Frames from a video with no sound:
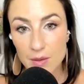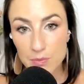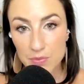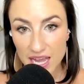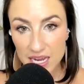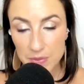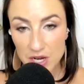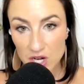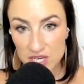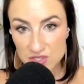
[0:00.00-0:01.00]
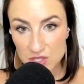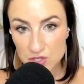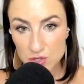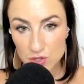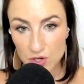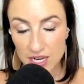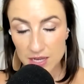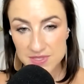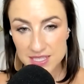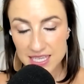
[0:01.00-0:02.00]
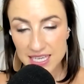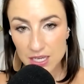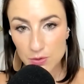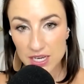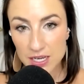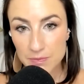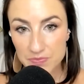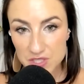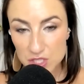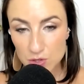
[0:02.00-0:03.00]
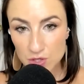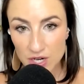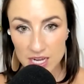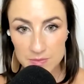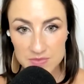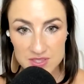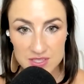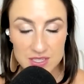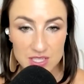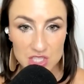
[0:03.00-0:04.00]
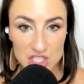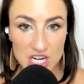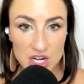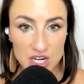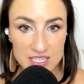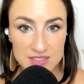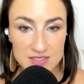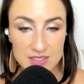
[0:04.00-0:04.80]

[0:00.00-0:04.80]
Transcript: Blackberries, two grams. Kiwi, two grams. Cherries,